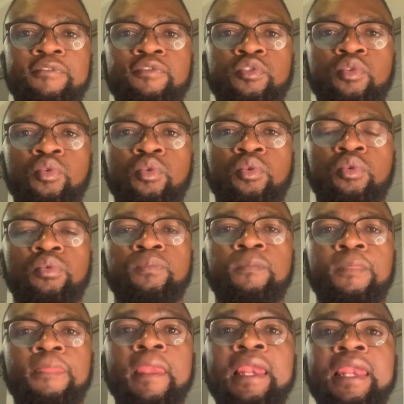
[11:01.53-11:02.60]
your
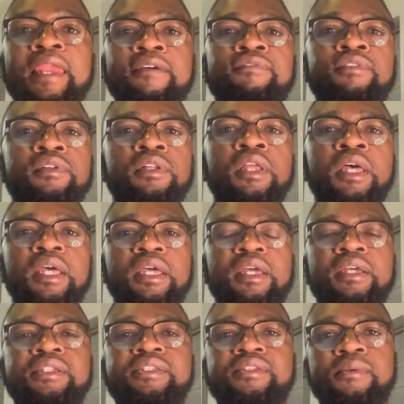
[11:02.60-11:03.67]
level,
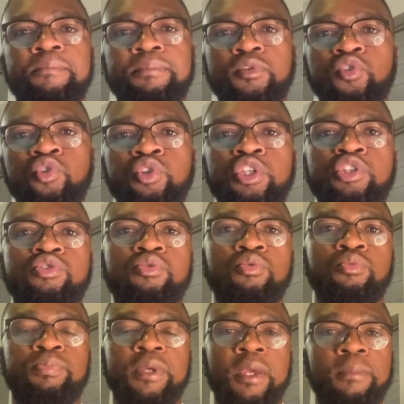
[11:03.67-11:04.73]
it's simple. You need
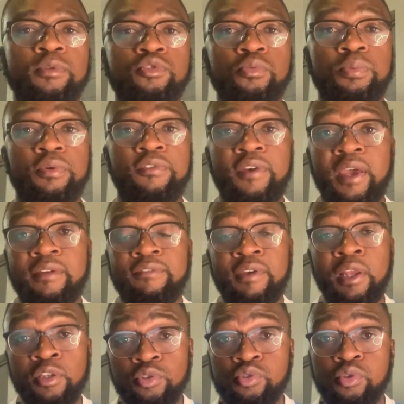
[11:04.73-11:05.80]
to be able to provide
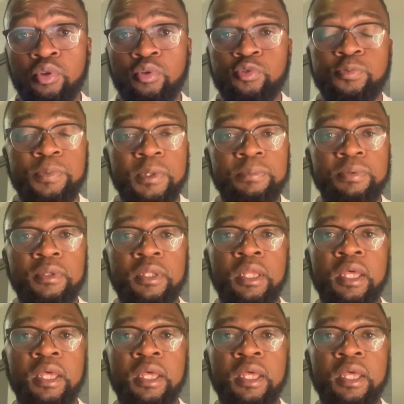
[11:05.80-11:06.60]
value to those people.